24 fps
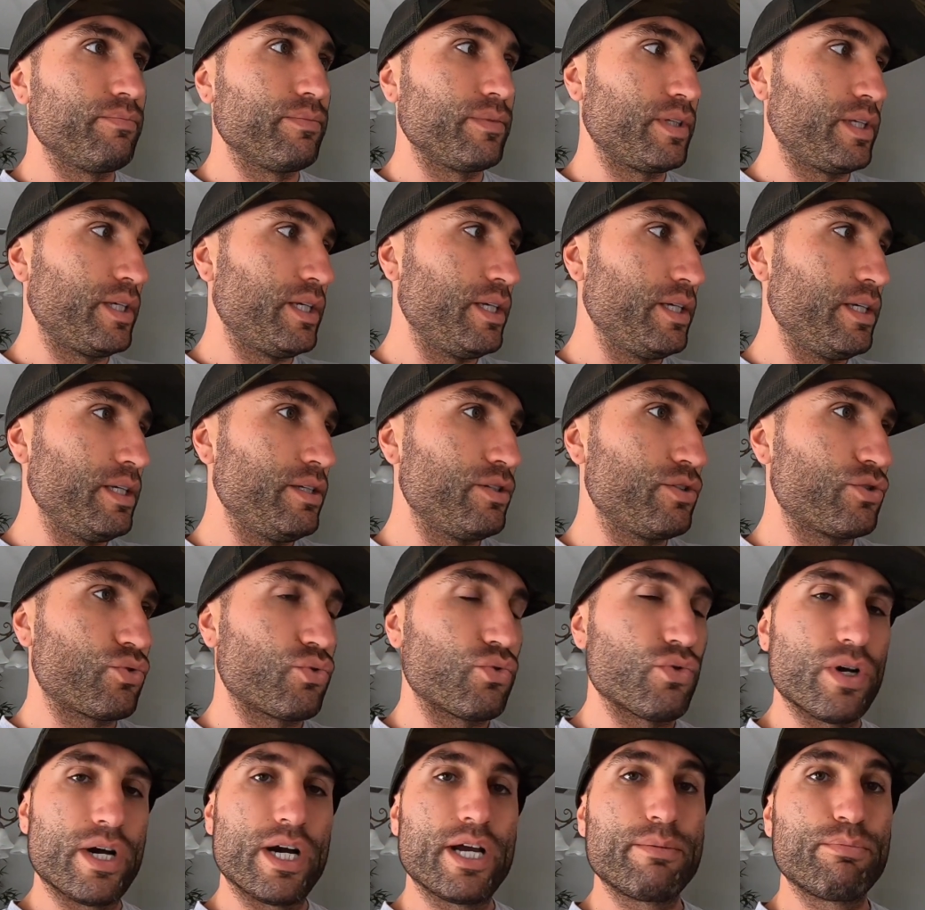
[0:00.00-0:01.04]
he
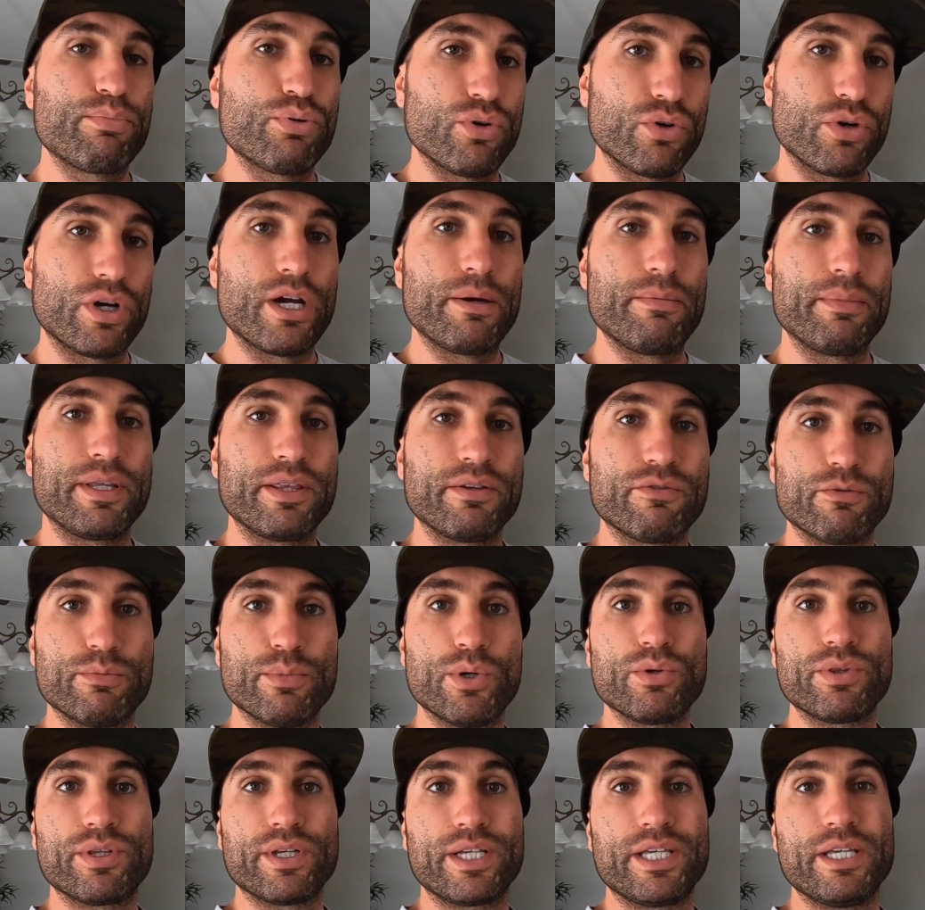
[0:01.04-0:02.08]
tried programming the
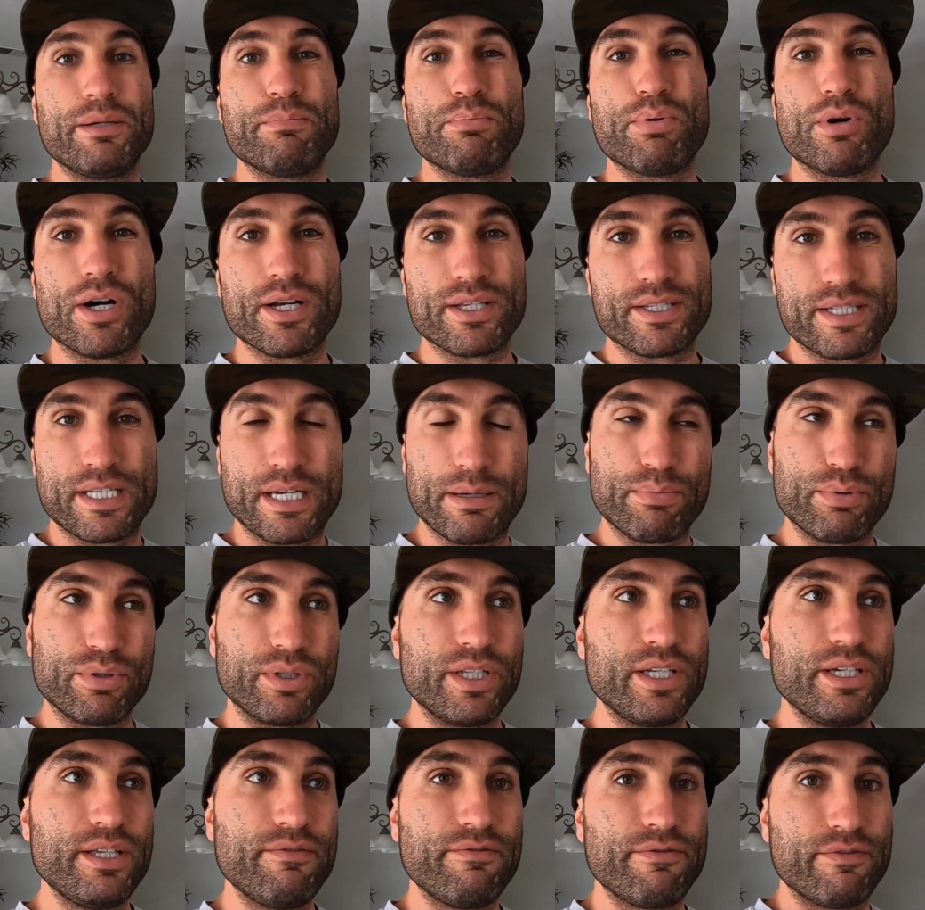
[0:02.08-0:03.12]
remote that he bought
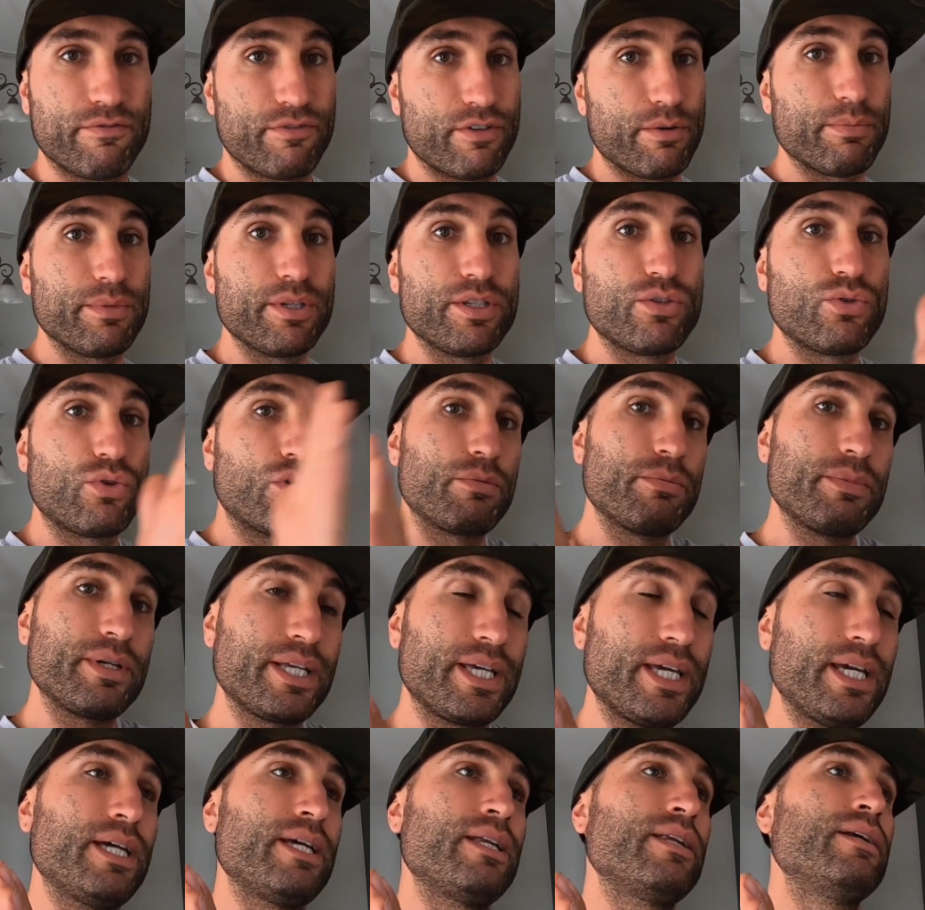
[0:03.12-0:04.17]
separately from the Dorman
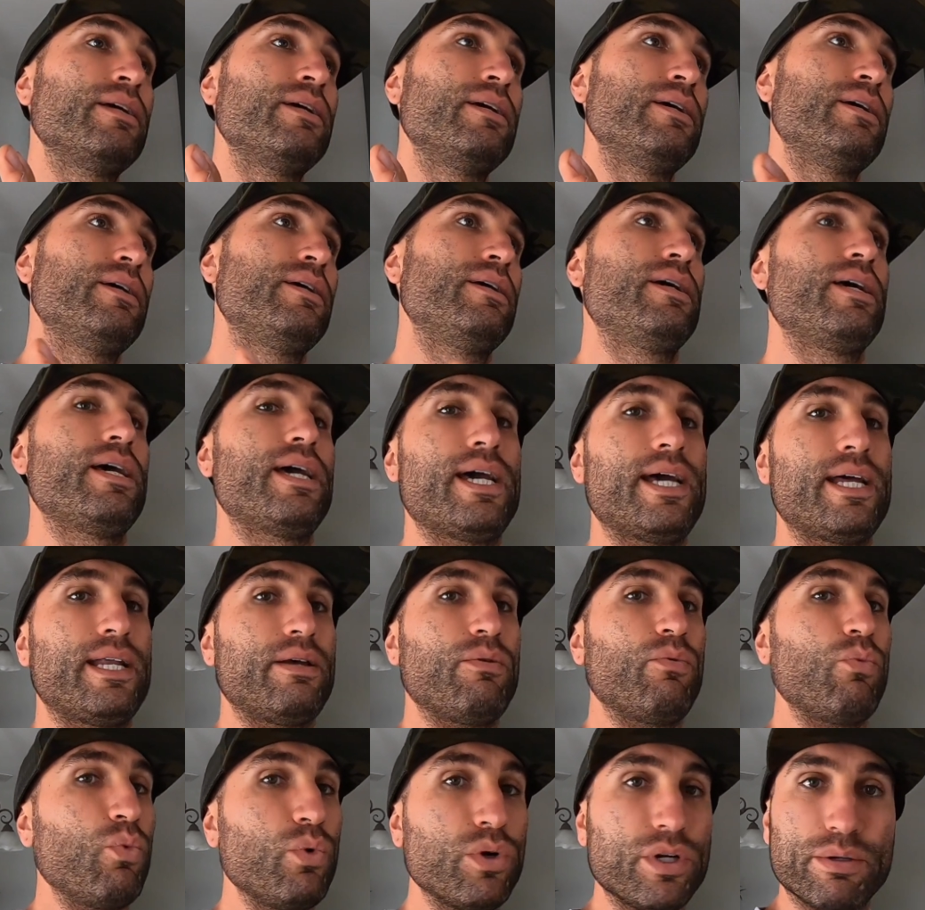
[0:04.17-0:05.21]
kit, and
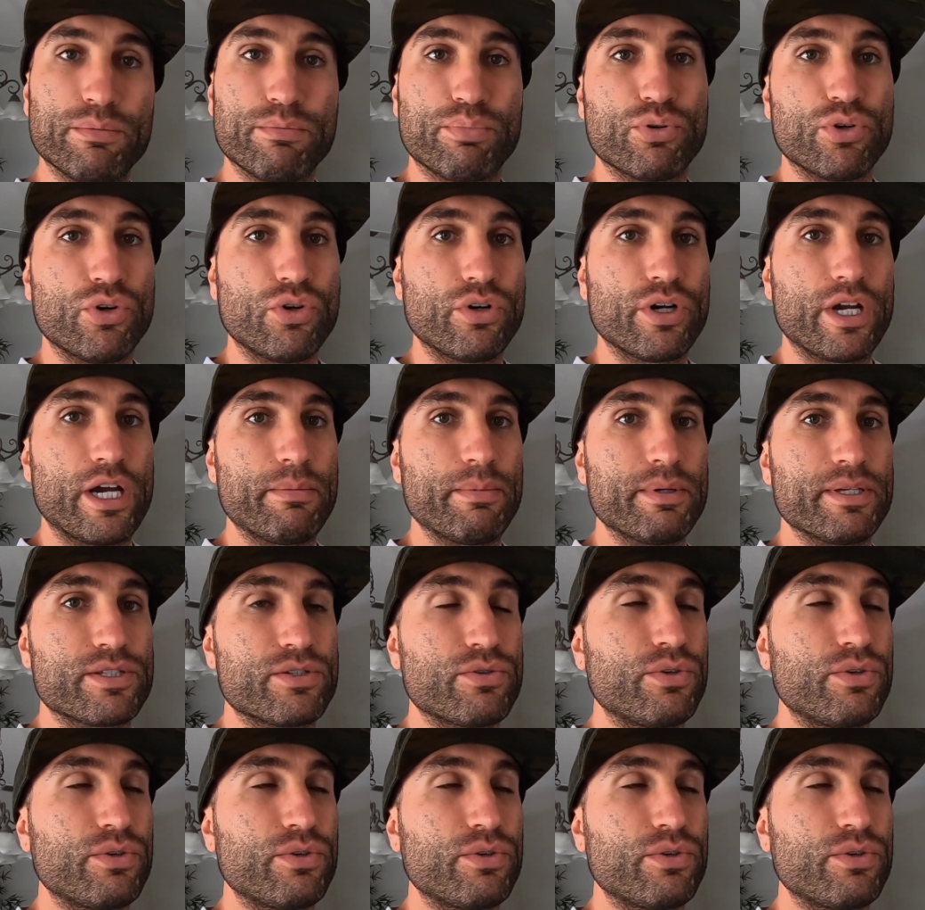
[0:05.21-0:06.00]
it wouldn't program it.